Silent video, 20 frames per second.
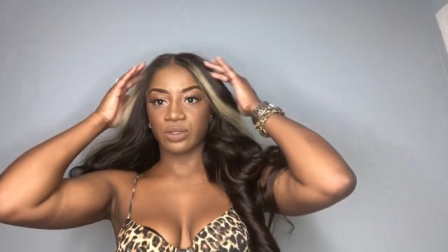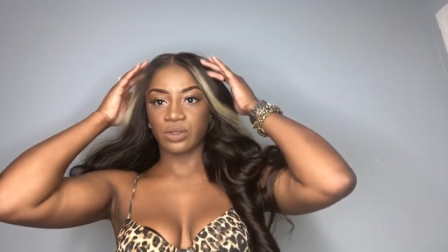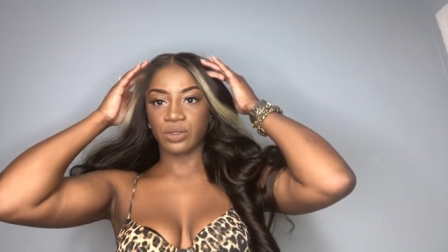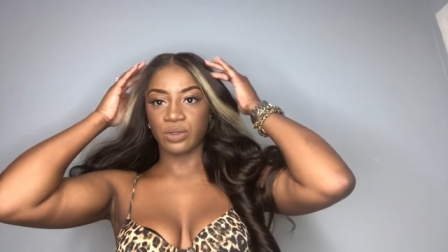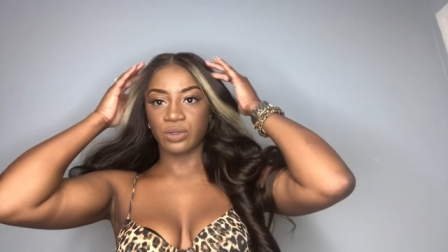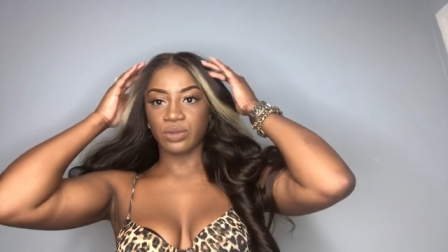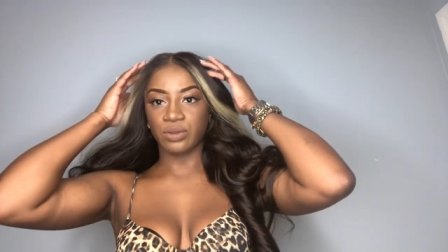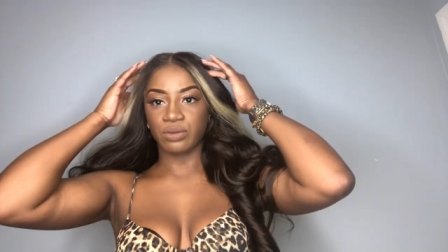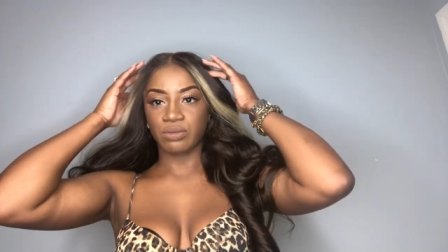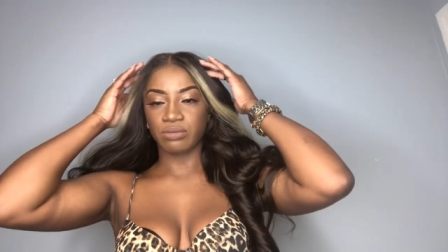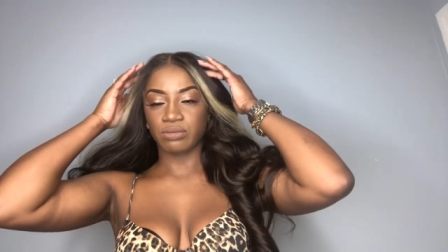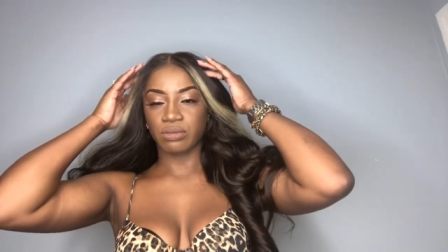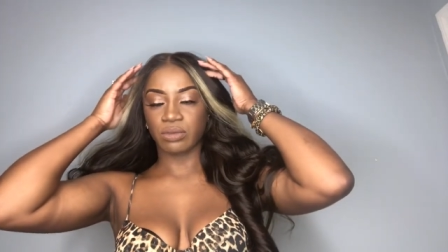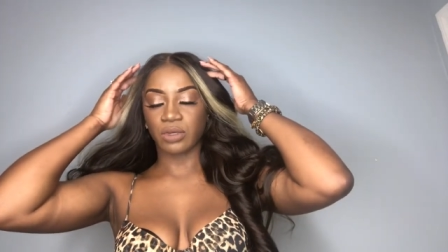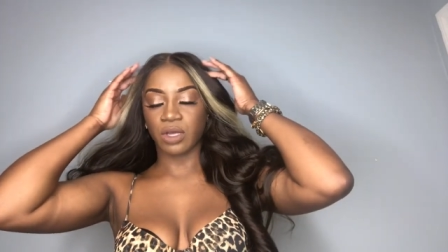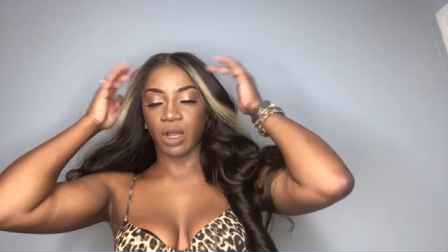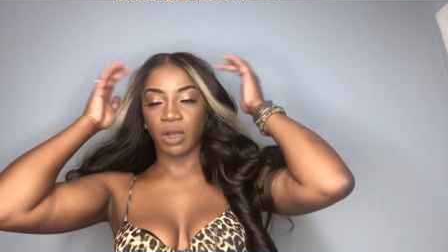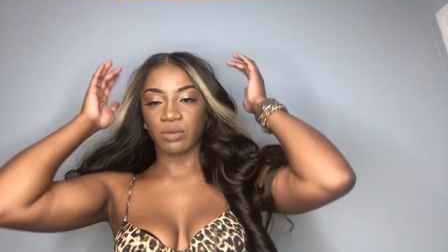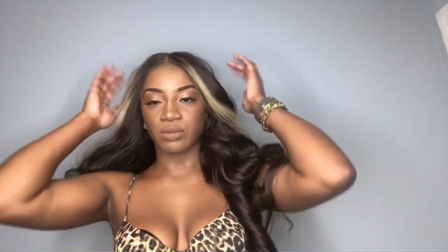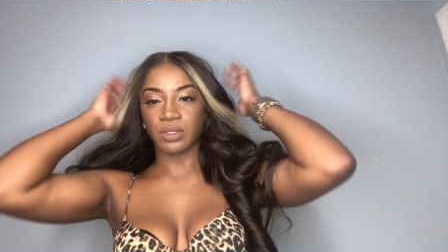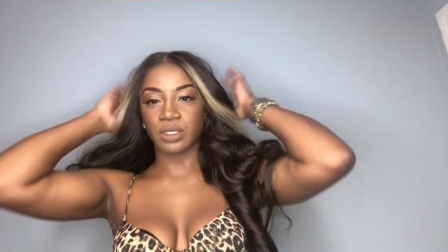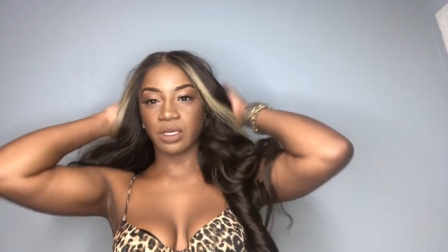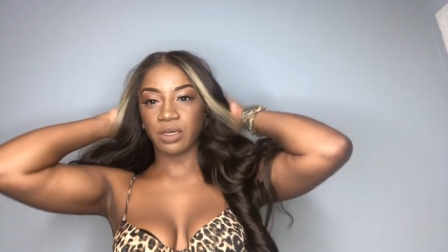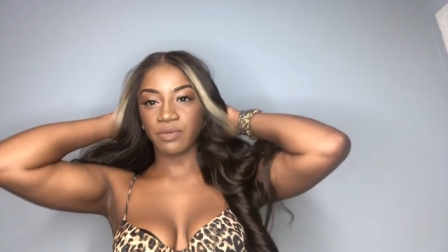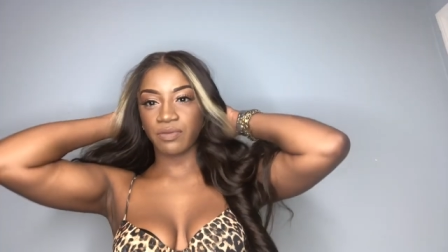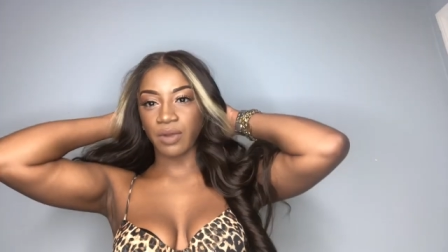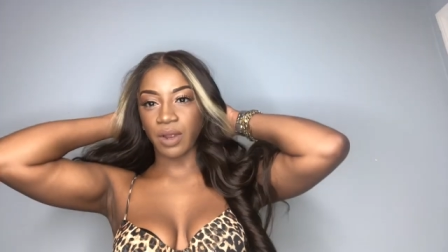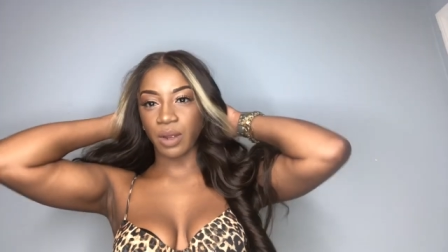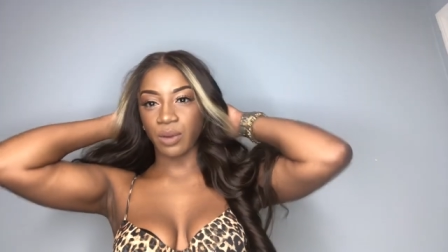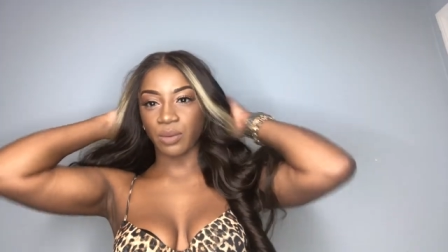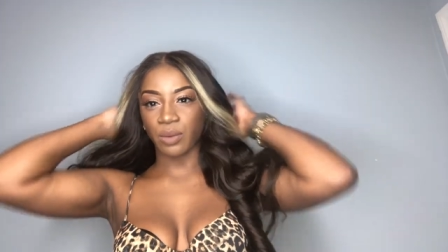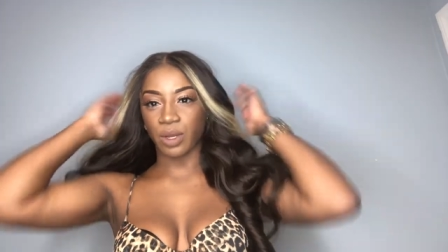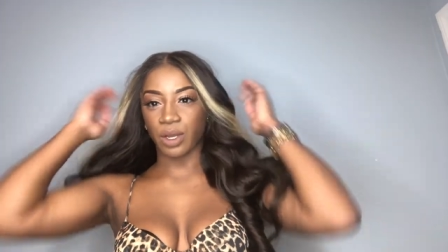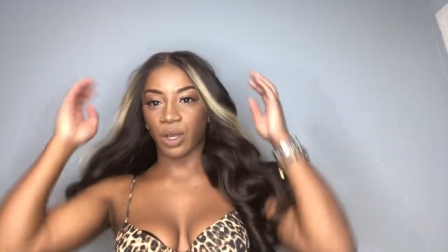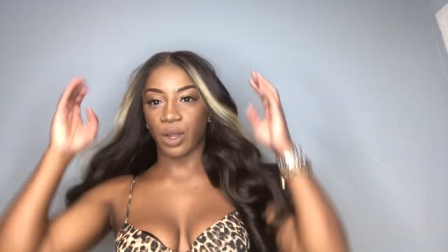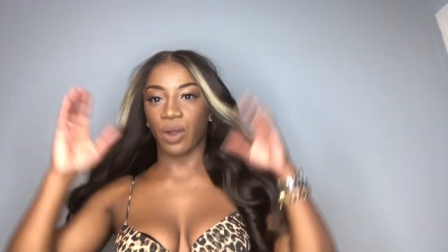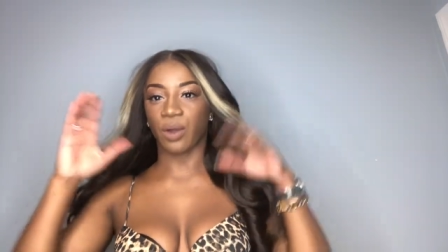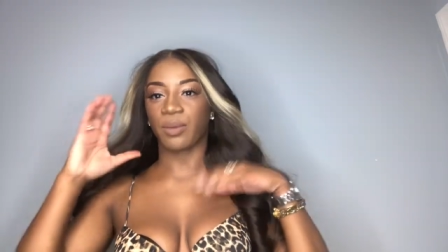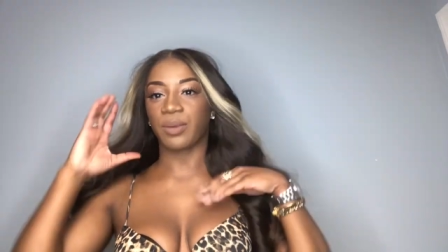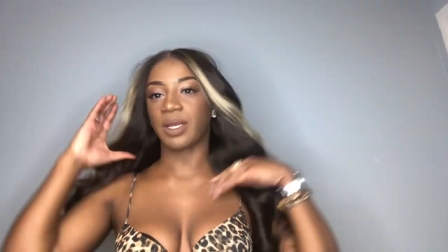two combs in the front,
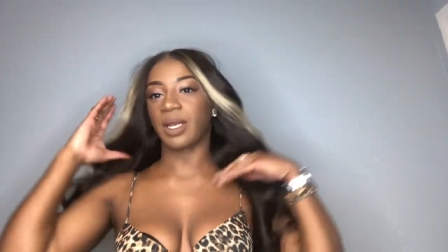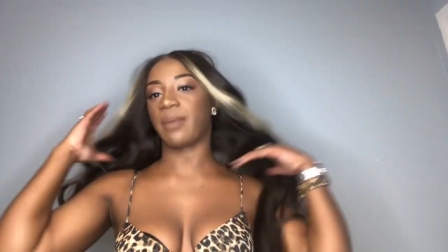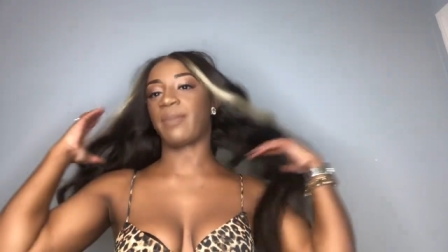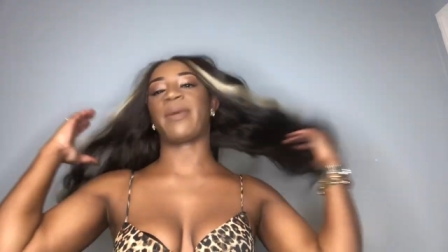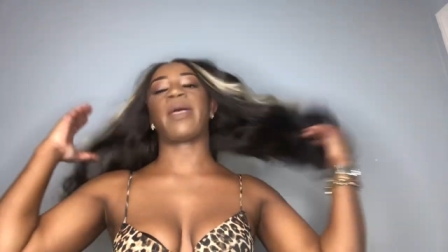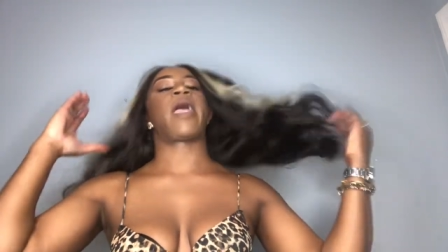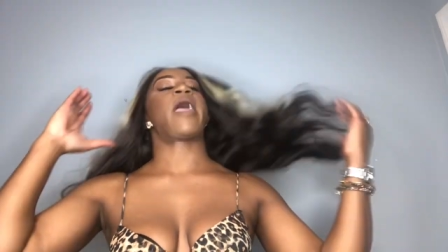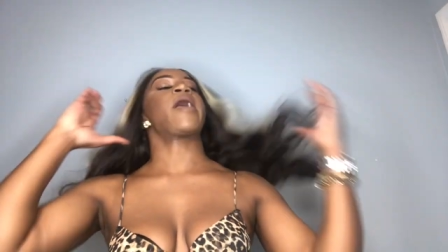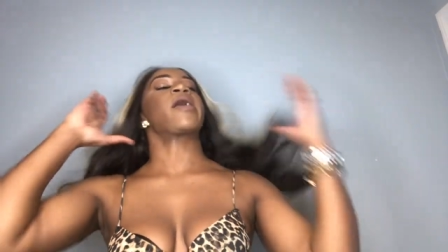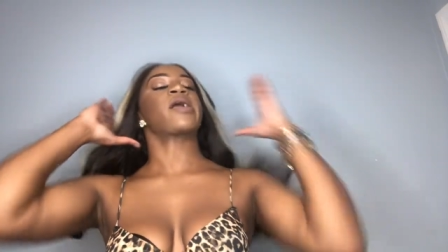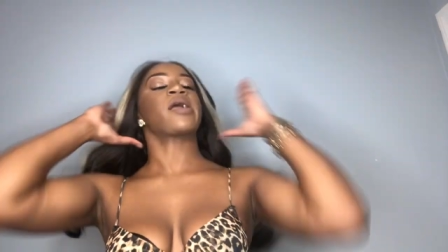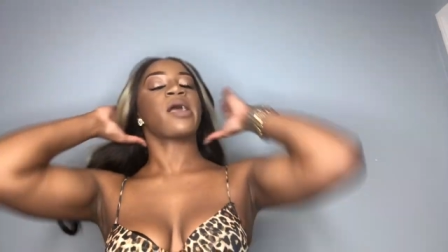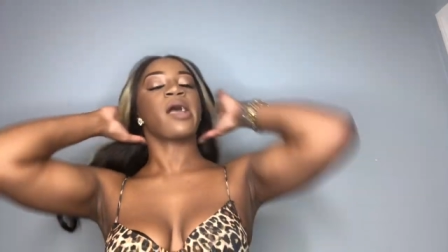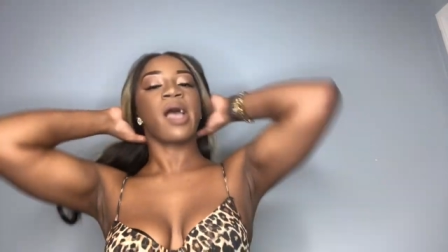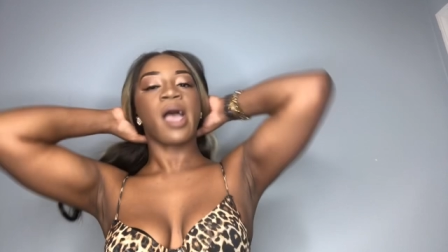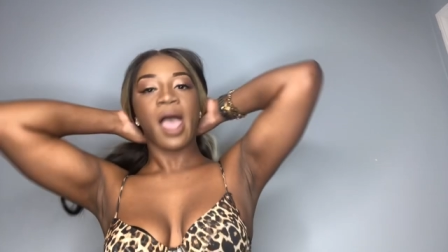one comb in the back.